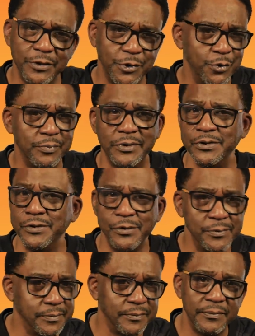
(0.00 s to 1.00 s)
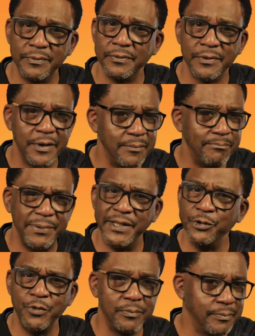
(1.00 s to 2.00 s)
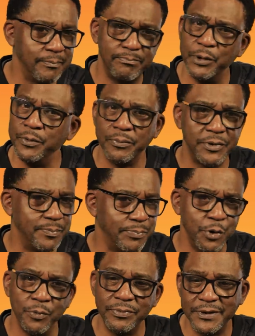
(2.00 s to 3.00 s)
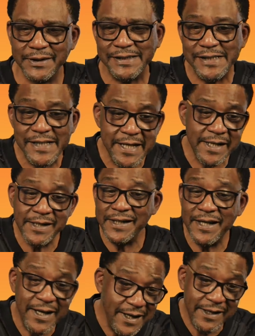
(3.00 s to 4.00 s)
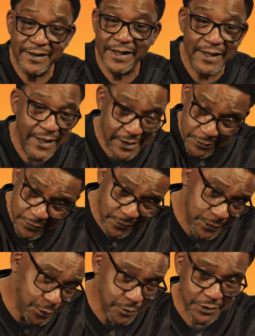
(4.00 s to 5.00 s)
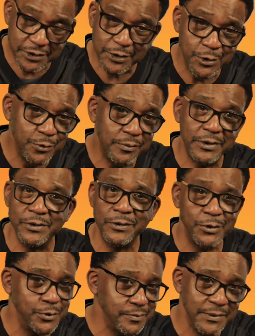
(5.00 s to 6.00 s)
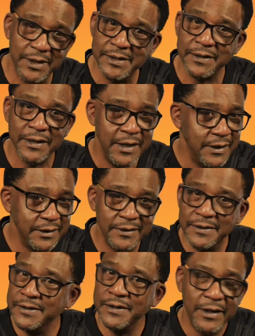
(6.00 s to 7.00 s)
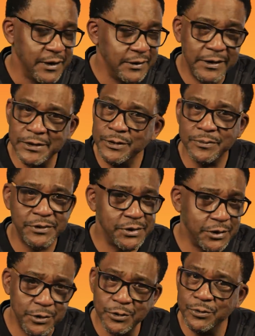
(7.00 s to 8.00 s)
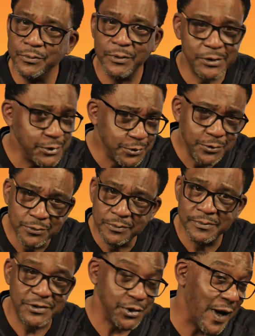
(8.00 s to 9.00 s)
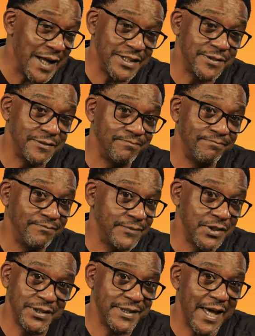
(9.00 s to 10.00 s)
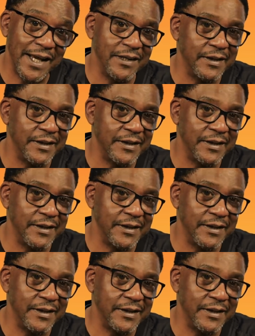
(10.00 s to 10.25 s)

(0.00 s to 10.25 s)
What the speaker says: doom, doom, doom, be doom, boom, boom, ding, ding, ding, doom, doom, doom, doom, doom, doom, doom, doom. So I just took that